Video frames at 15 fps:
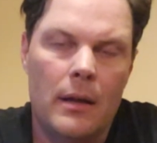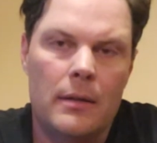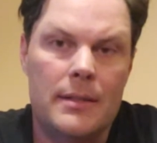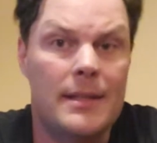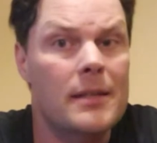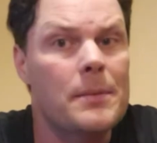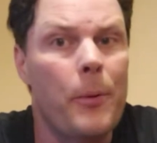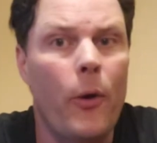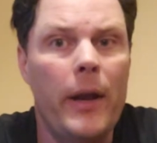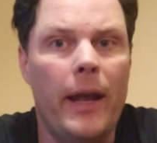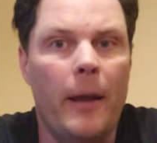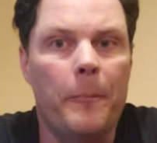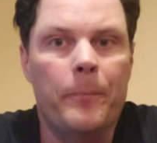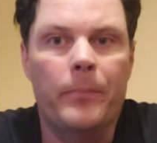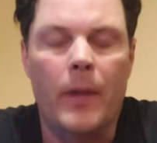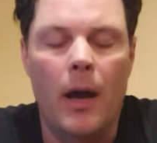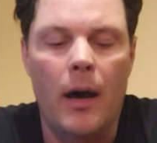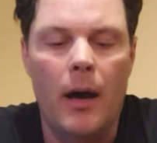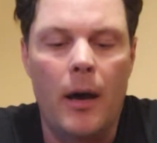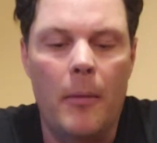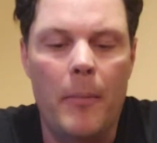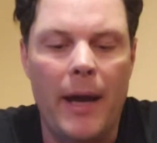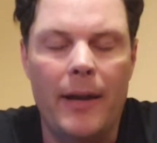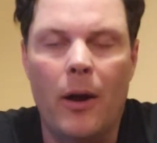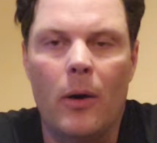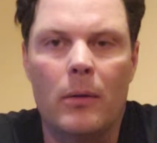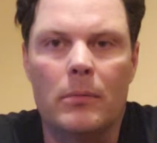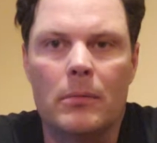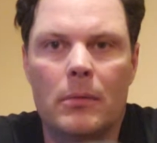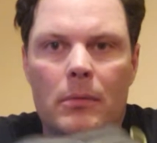It's disappointing.
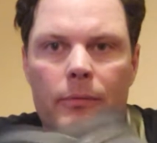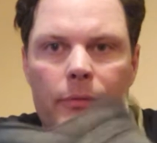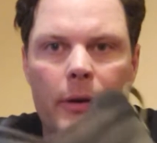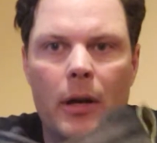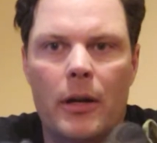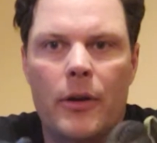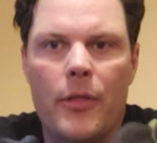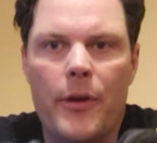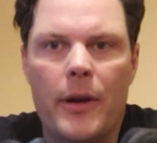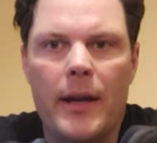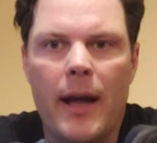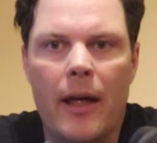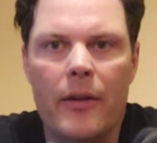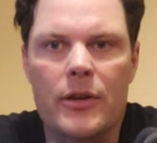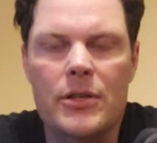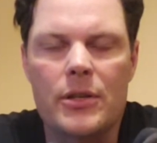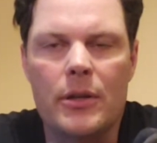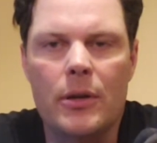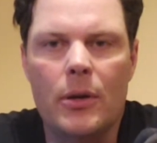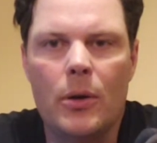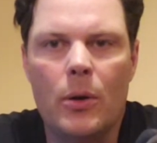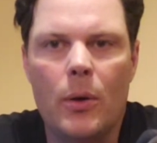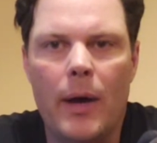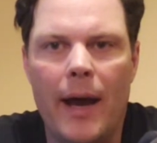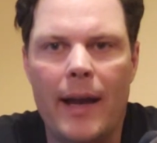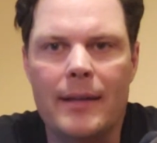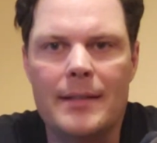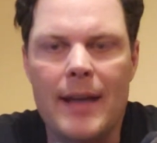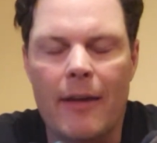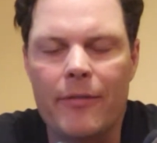For a $130 shoe, I
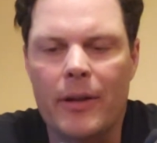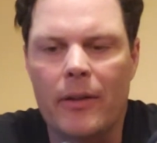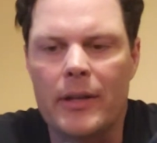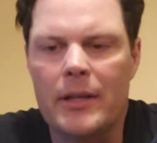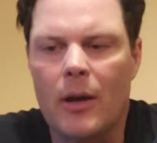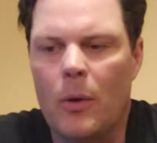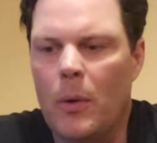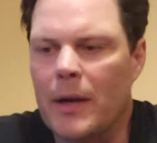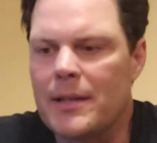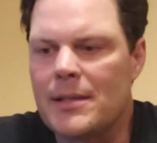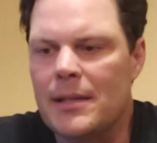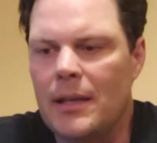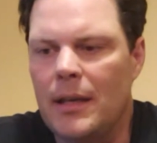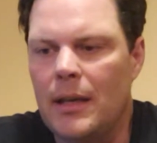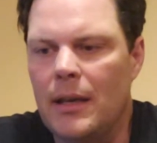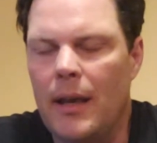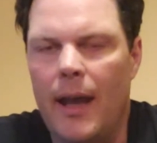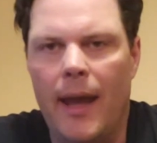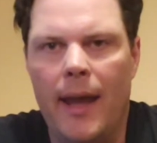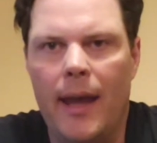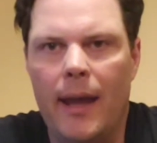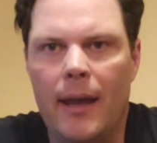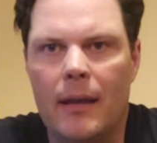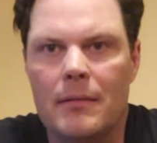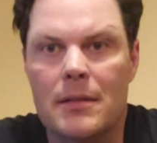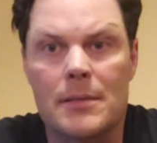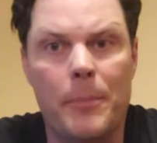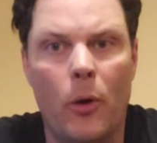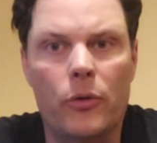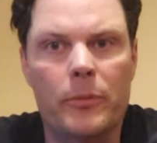definitely don't want to see a
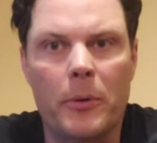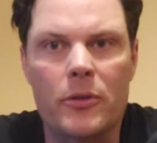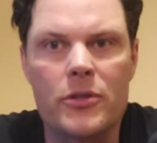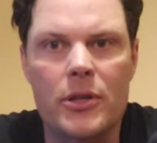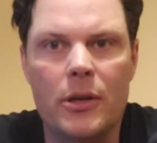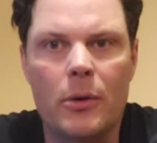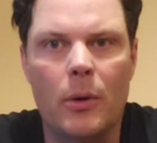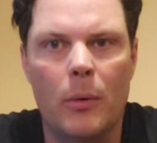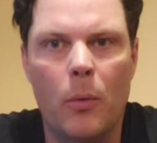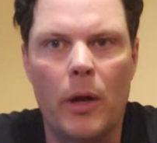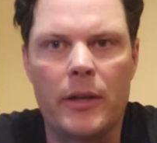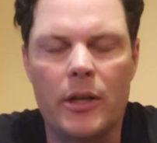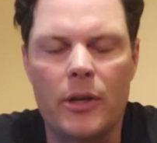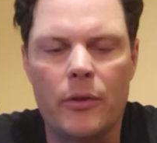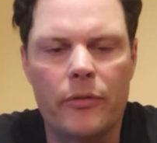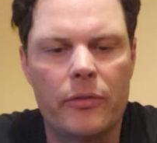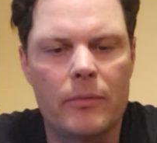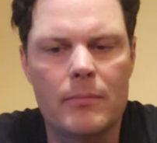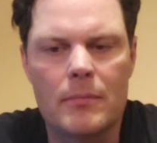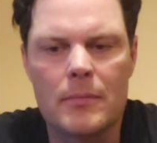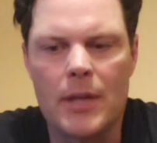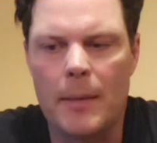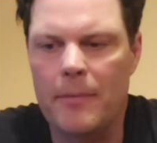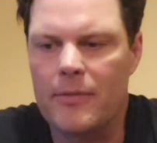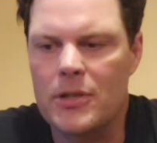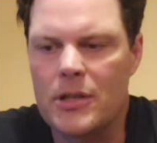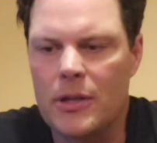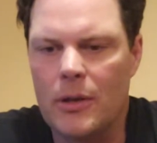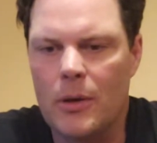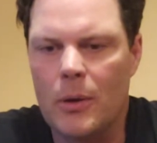disposable shoe, a one-use type of a
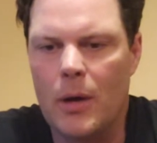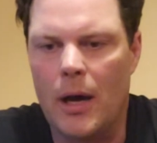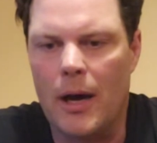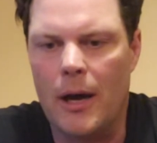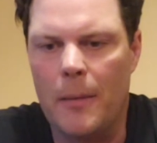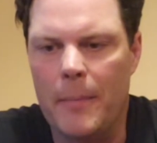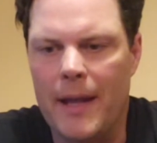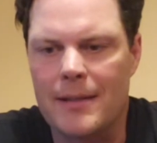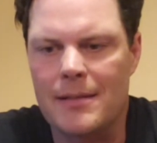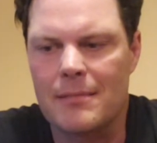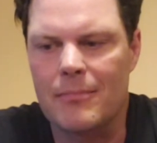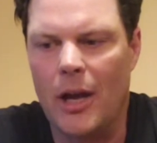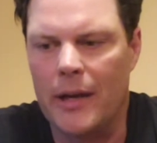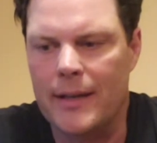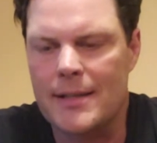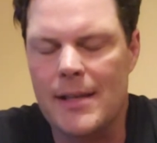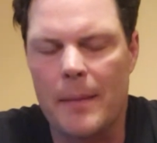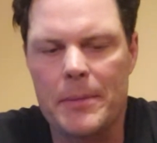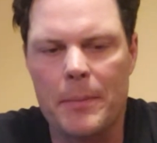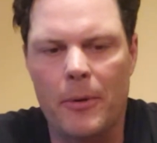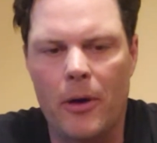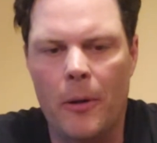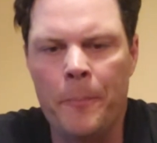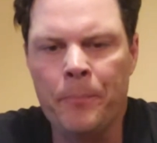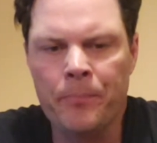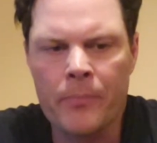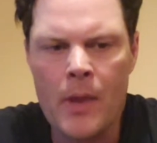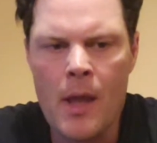shoe. That's unacceptable.